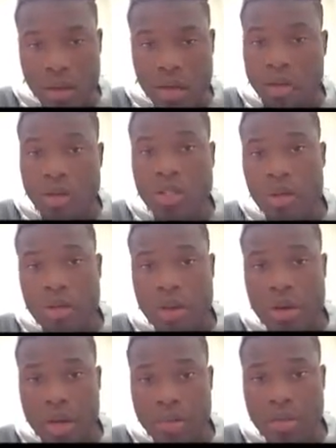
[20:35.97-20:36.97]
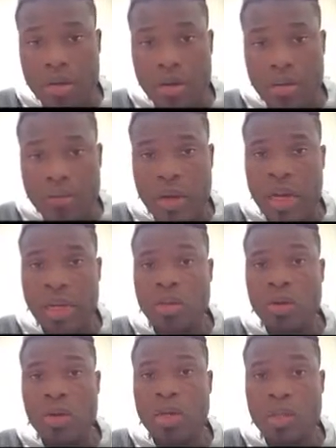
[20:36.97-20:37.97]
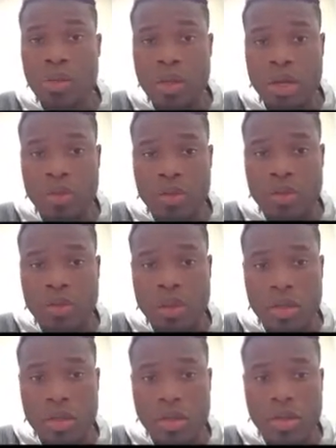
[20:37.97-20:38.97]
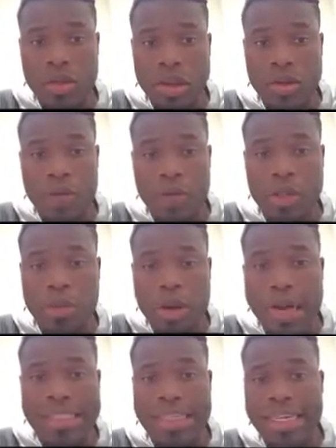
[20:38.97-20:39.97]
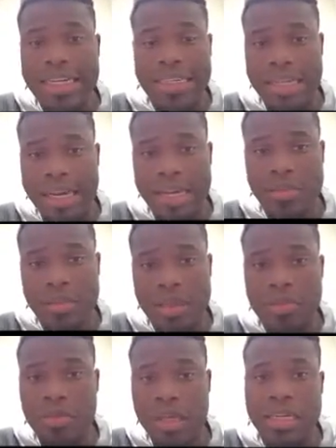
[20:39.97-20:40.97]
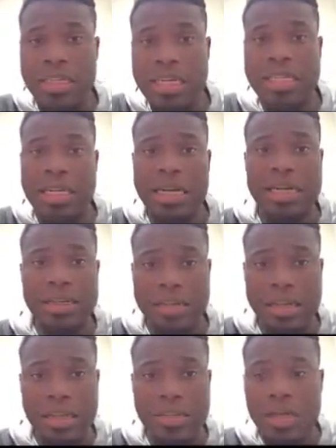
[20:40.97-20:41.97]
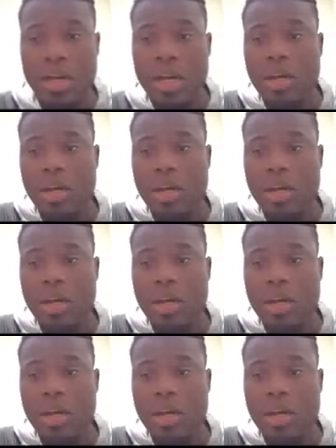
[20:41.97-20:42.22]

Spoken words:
There is no third number. Vec is only 2 numbers. So therefore, we're trying to index something that does not exist.